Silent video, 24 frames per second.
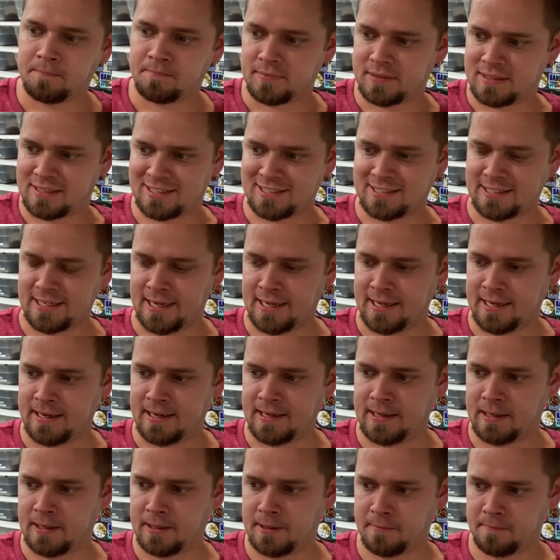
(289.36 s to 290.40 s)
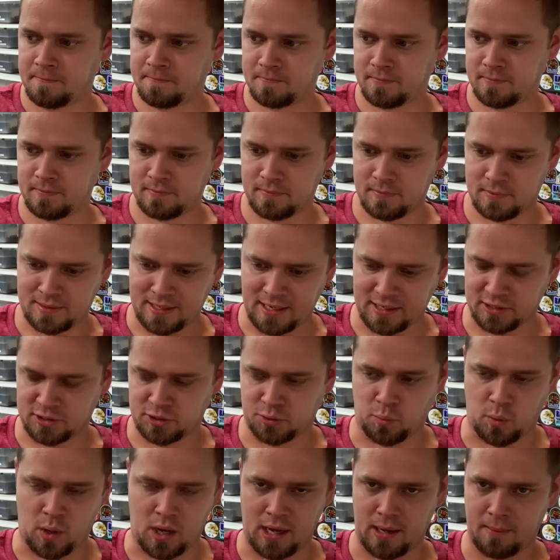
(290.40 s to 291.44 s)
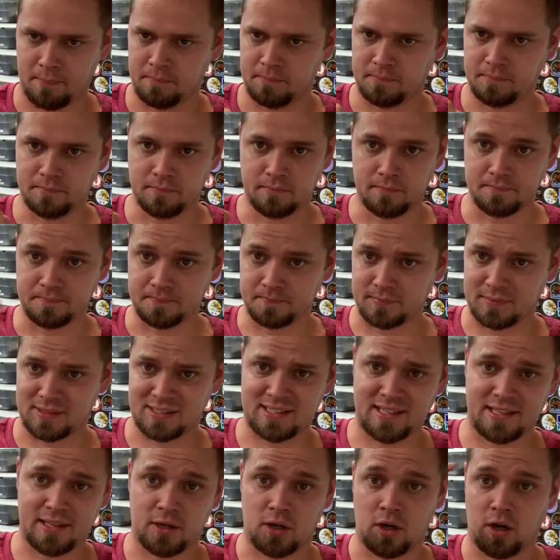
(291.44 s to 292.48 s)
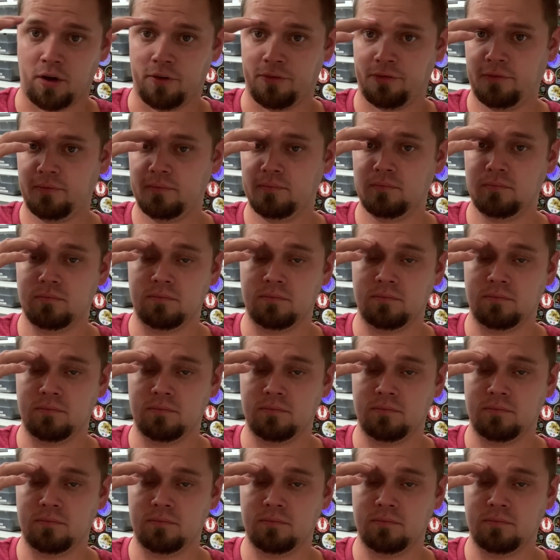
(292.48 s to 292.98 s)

send, take a swab, send it off,